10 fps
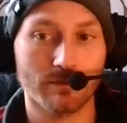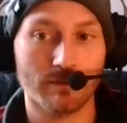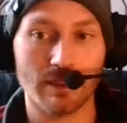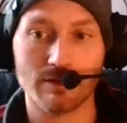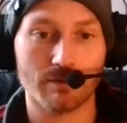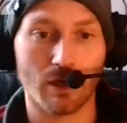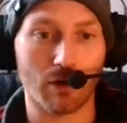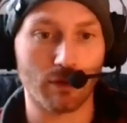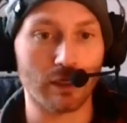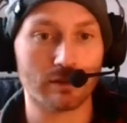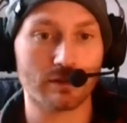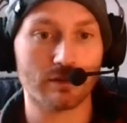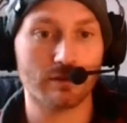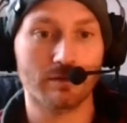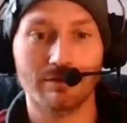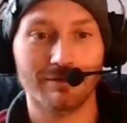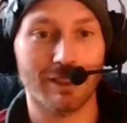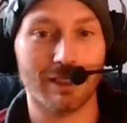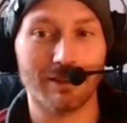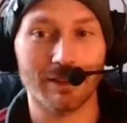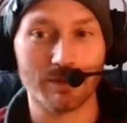it's our thoughts and it's